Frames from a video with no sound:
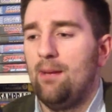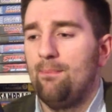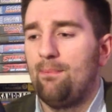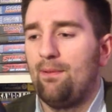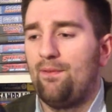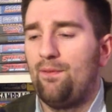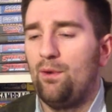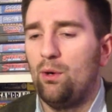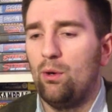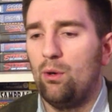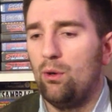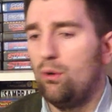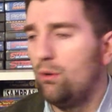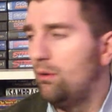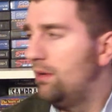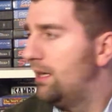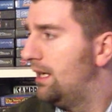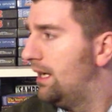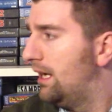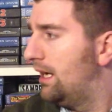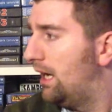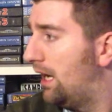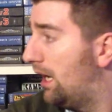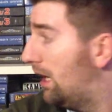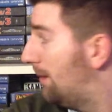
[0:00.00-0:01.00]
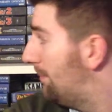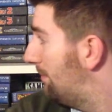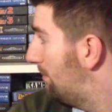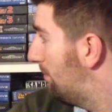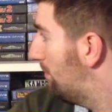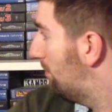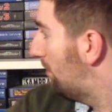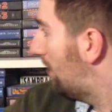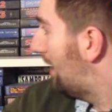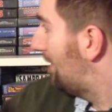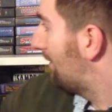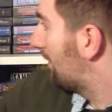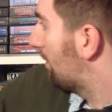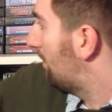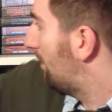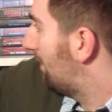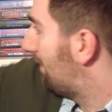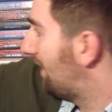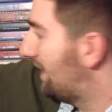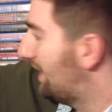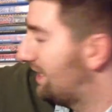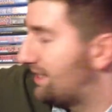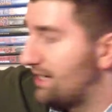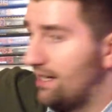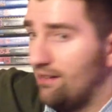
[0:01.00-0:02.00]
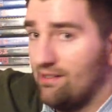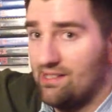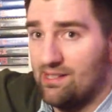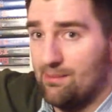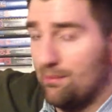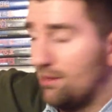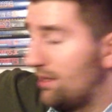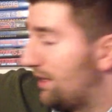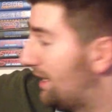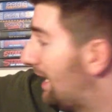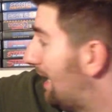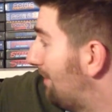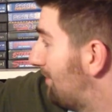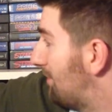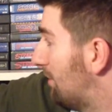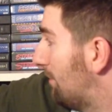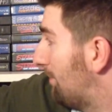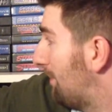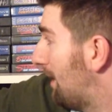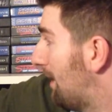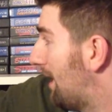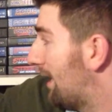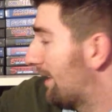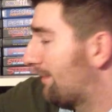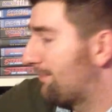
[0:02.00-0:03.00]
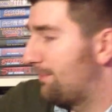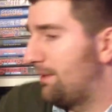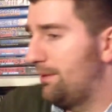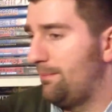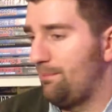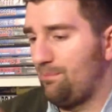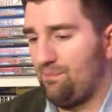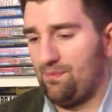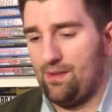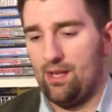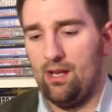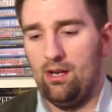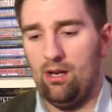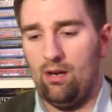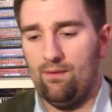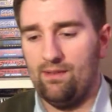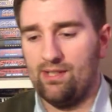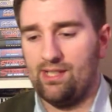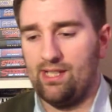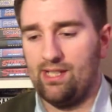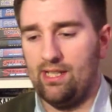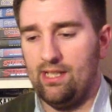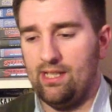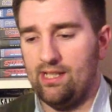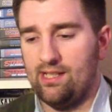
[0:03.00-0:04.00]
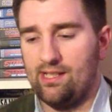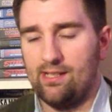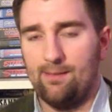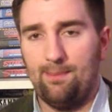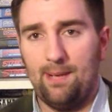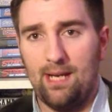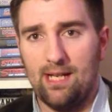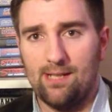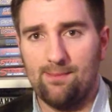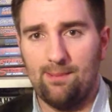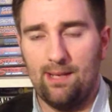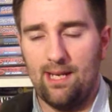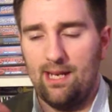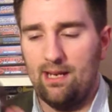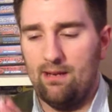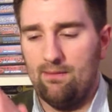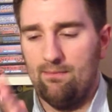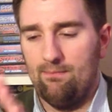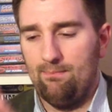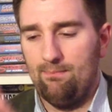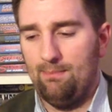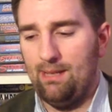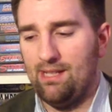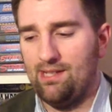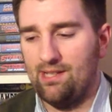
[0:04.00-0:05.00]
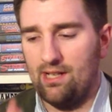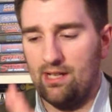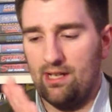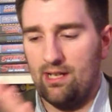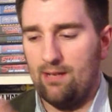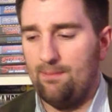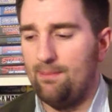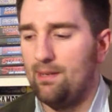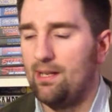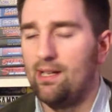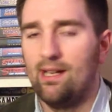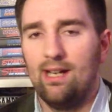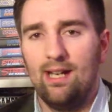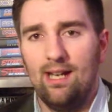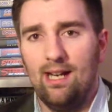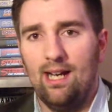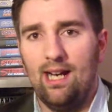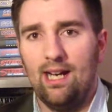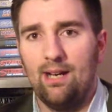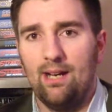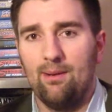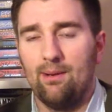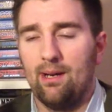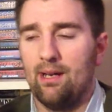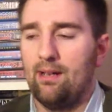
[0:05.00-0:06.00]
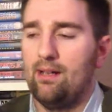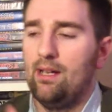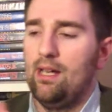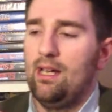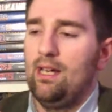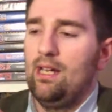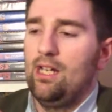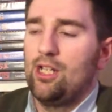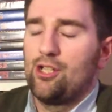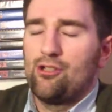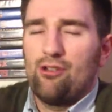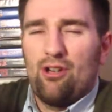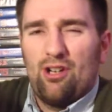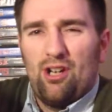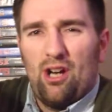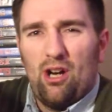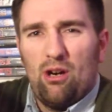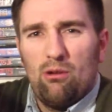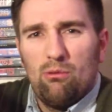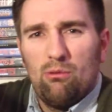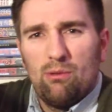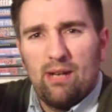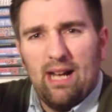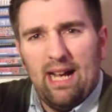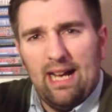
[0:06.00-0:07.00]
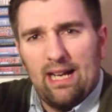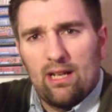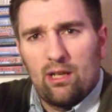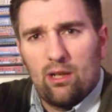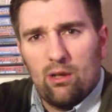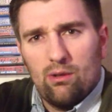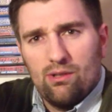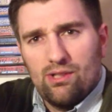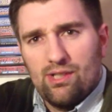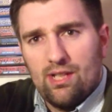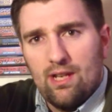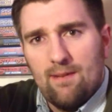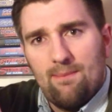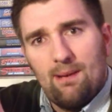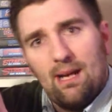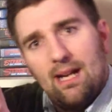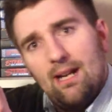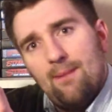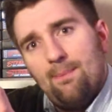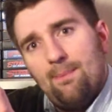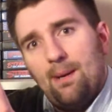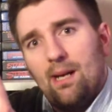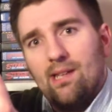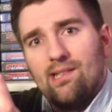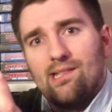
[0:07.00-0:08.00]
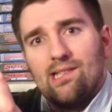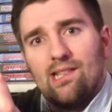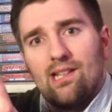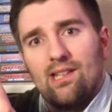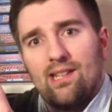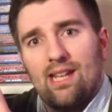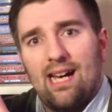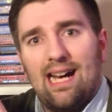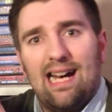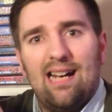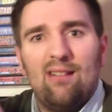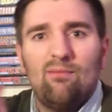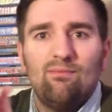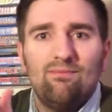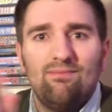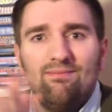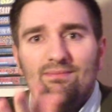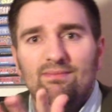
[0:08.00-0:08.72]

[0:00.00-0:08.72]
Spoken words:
Before, well, I haven't got my Vita here, it's in my laptop bag, but obviously this is PSP, a bit dirty, but anyway, trying to hold it and constantly play the buttons like that,